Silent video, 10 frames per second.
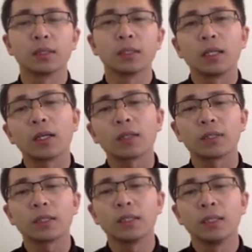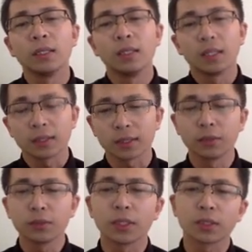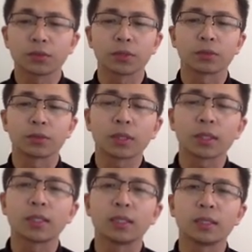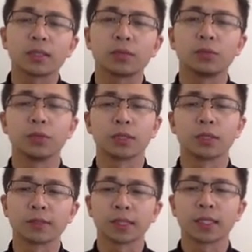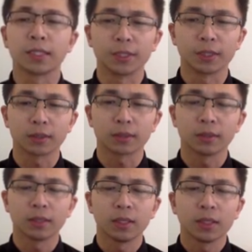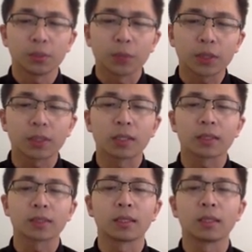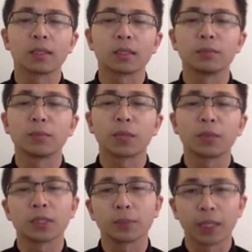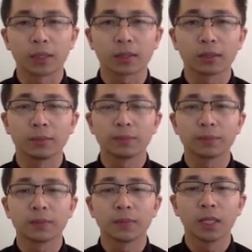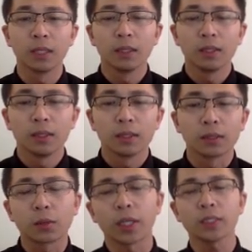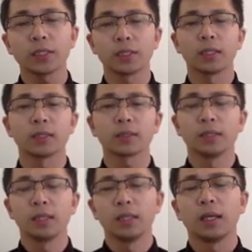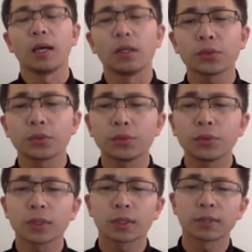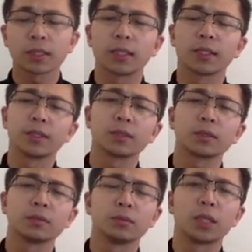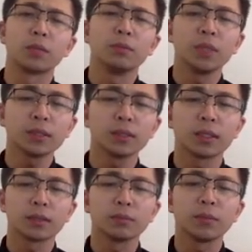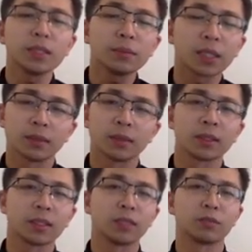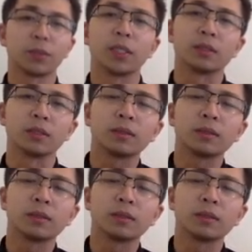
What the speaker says: However, it still needs to store the keys to resolve the collisions, which takes a lot of memory space. The question is how to resolve the collisions while maintaining minimized key information.